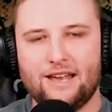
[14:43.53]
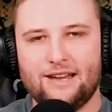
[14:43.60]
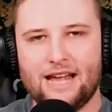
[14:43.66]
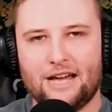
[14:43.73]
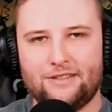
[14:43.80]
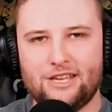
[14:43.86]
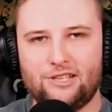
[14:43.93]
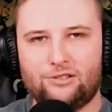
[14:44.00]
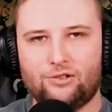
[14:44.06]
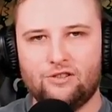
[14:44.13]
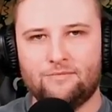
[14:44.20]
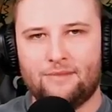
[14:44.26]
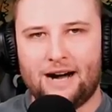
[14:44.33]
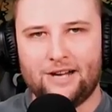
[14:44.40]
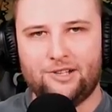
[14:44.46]
Now, these
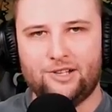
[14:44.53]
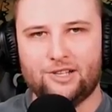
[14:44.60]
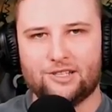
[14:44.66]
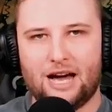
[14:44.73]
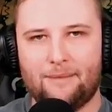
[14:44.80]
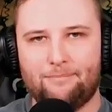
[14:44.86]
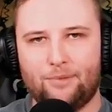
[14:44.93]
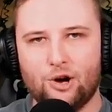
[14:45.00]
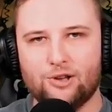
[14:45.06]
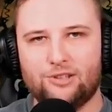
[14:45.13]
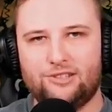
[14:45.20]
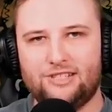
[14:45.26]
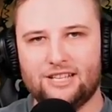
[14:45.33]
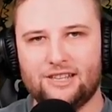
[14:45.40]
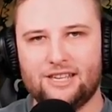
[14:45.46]
two marches are
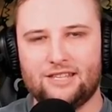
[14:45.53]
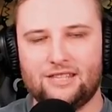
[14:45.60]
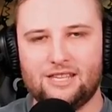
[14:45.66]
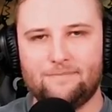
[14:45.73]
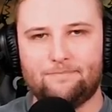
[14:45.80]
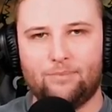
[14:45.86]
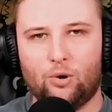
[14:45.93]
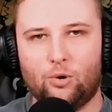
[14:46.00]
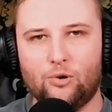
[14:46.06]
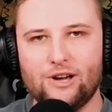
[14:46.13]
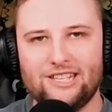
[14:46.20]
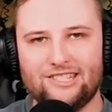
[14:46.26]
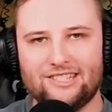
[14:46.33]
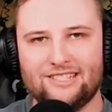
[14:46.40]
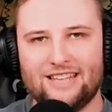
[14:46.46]
both dealing the
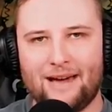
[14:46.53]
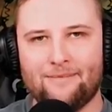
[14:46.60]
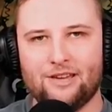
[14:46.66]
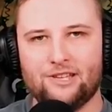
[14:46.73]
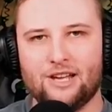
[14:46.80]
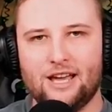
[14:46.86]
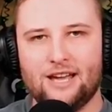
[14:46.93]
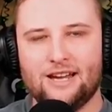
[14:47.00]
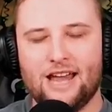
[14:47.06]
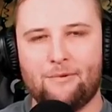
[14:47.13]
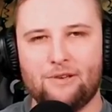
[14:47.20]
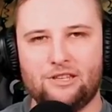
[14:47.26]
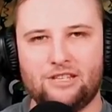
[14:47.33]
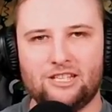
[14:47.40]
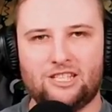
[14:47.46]
poison damage. Now,
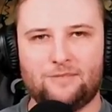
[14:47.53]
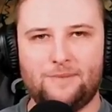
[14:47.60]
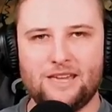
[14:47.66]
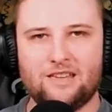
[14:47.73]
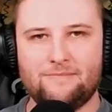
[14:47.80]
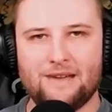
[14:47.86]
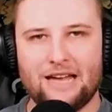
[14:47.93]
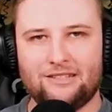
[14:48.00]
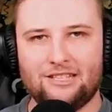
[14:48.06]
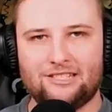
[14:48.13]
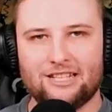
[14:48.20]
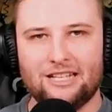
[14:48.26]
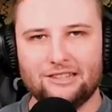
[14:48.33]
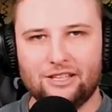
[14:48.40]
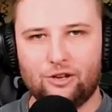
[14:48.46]
we did speak about
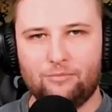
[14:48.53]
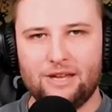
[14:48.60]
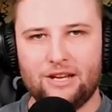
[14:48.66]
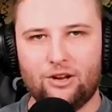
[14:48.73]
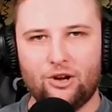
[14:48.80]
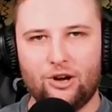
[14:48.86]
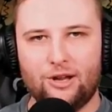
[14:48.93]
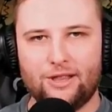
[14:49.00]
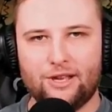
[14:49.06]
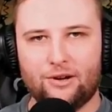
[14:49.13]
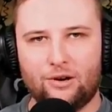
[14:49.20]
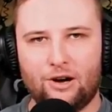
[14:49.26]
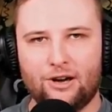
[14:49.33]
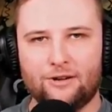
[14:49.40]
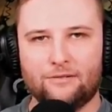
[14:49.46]
this a little bit
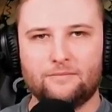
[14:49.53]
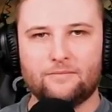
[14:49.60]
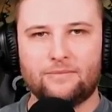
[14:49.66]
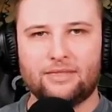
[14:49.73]
earlier on.